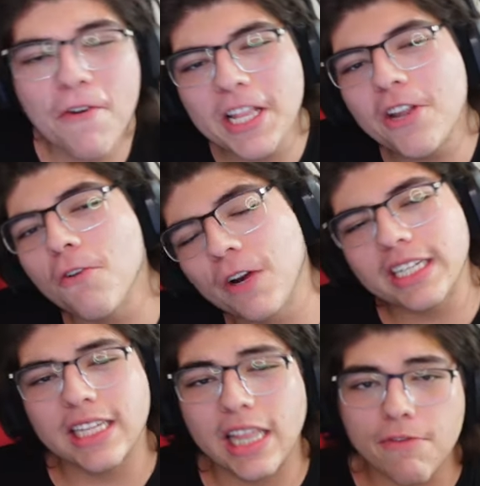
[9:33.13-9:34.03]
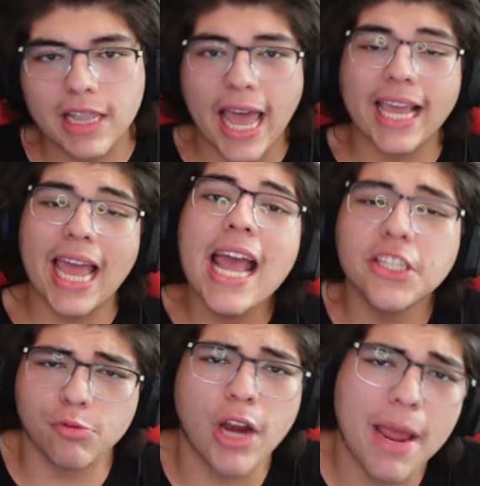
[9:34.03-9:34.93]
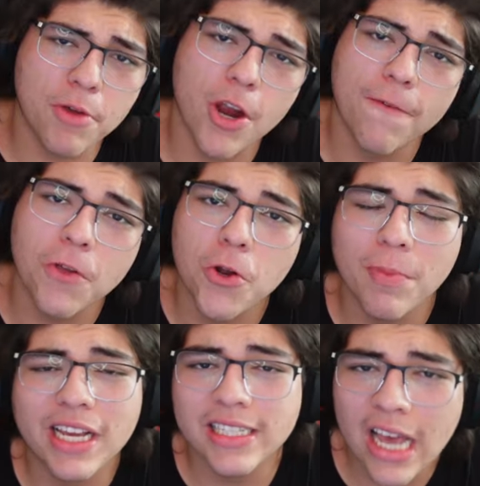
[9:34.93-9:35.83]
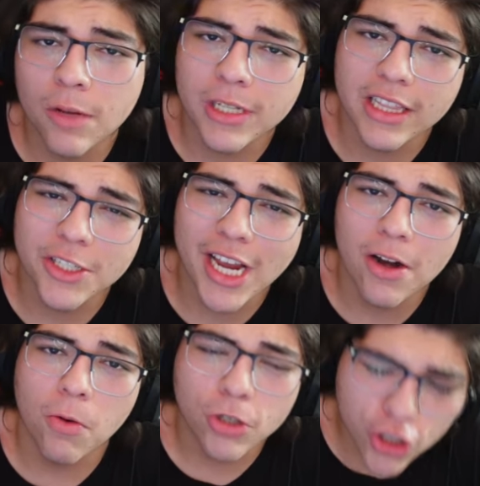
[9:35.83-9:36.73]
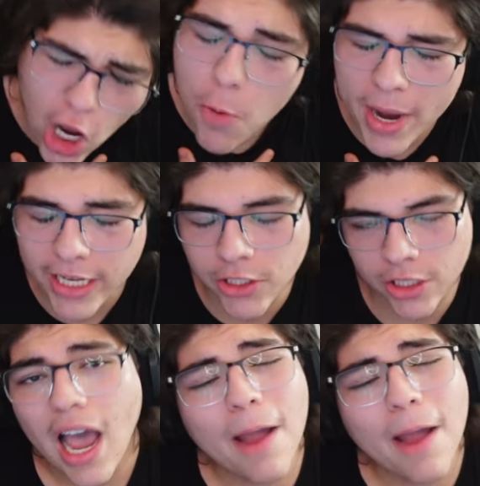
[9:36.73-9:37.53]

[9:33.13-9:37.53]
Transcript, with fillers: if you did, don't forget to leave a like and subscribe here if you're new because it helps out the channel so much.